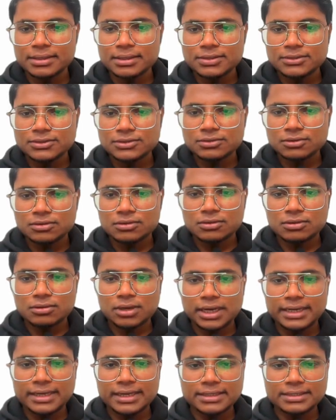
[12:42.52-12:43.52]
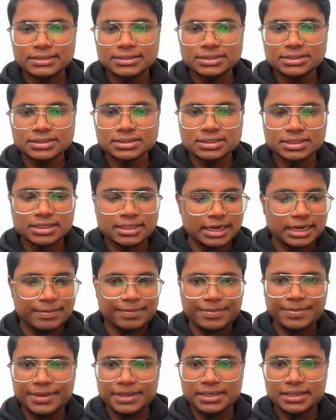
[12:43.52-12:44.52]
So I can just wrap
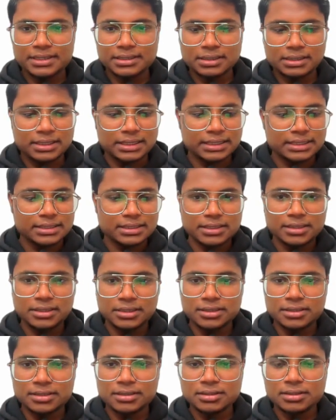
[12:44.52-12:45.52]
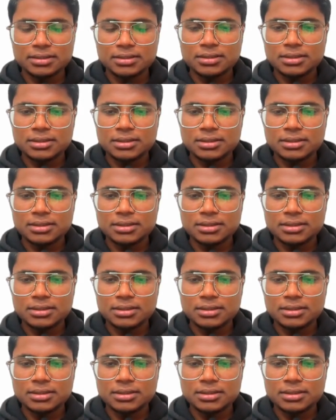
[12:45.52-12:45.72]
it like here.